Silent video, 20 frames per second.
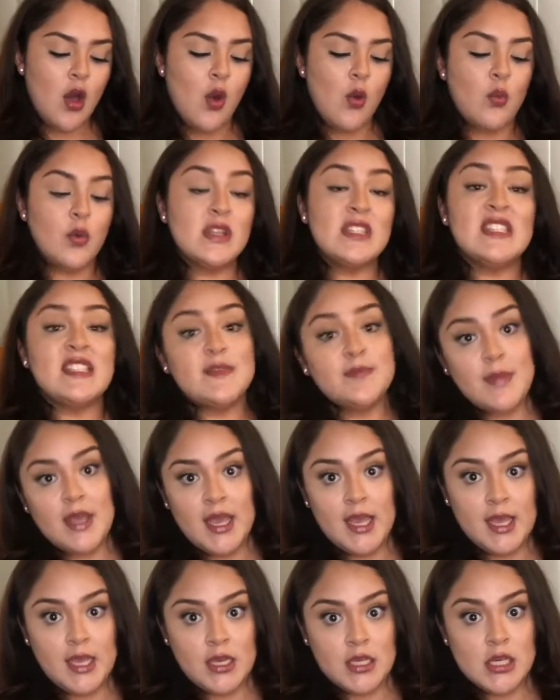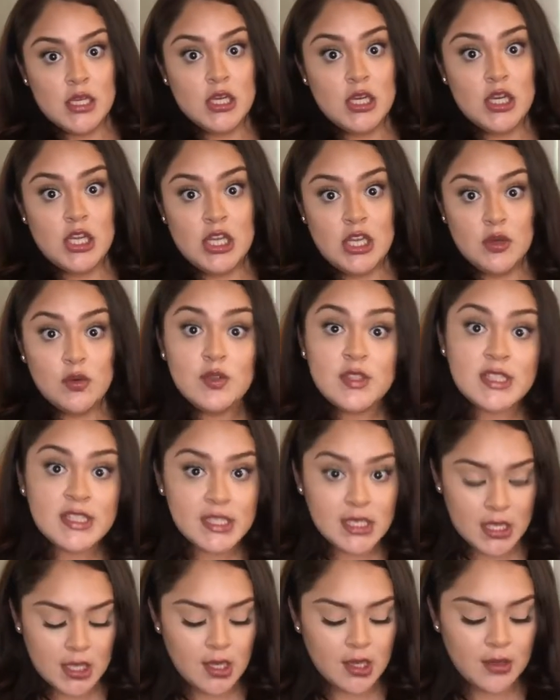was made
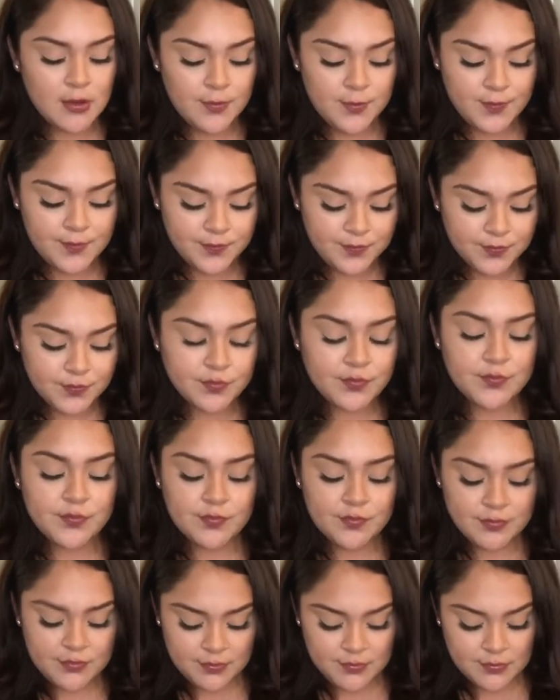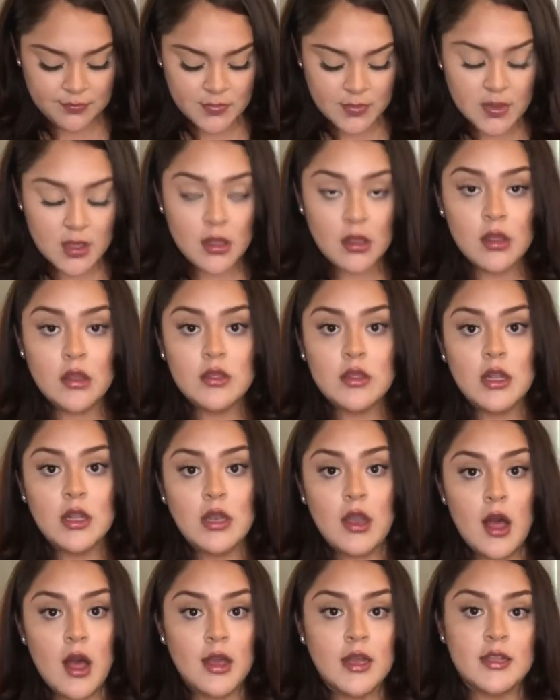using the
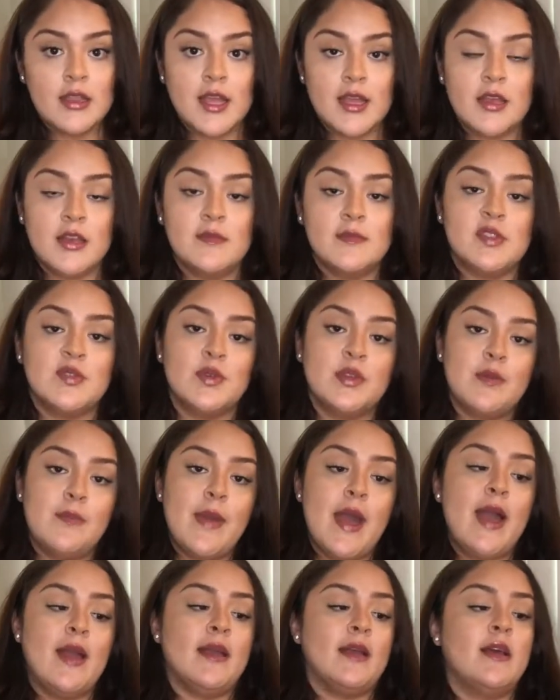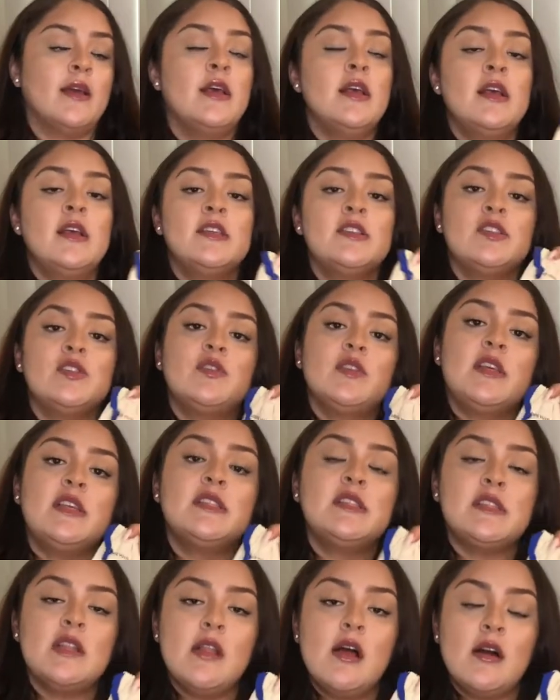lock that comes with the bag. So
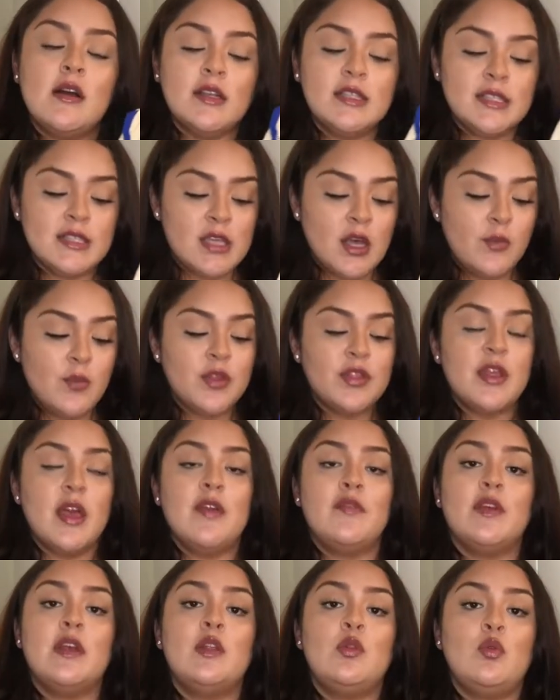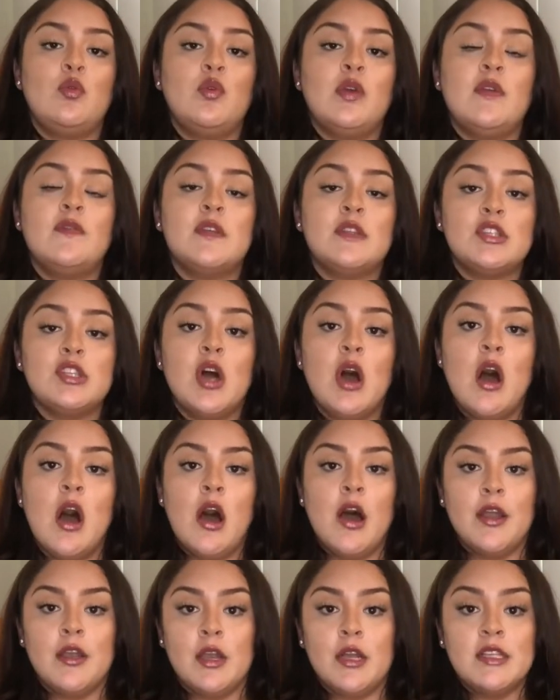these locks come with every Louis
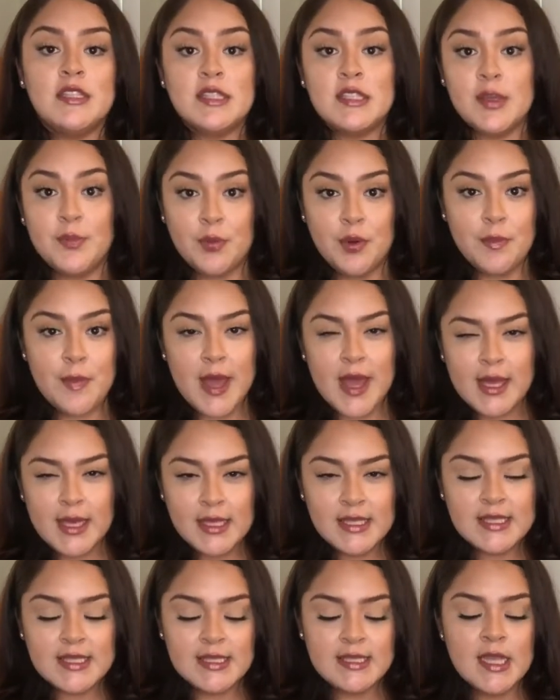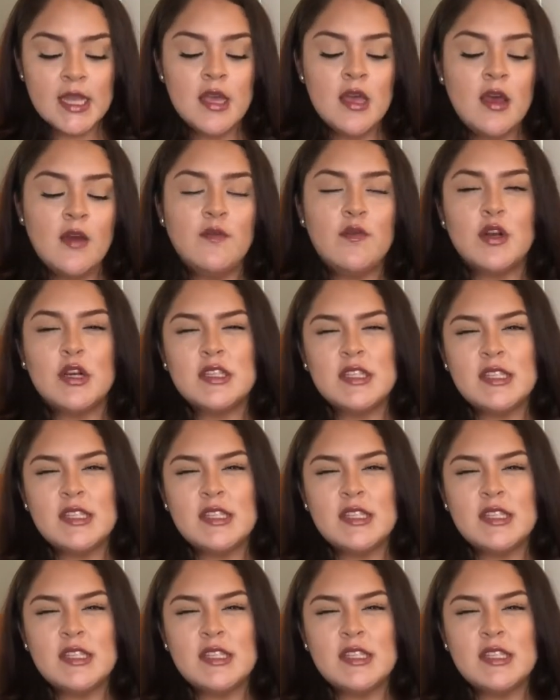Vuitton zipper bags for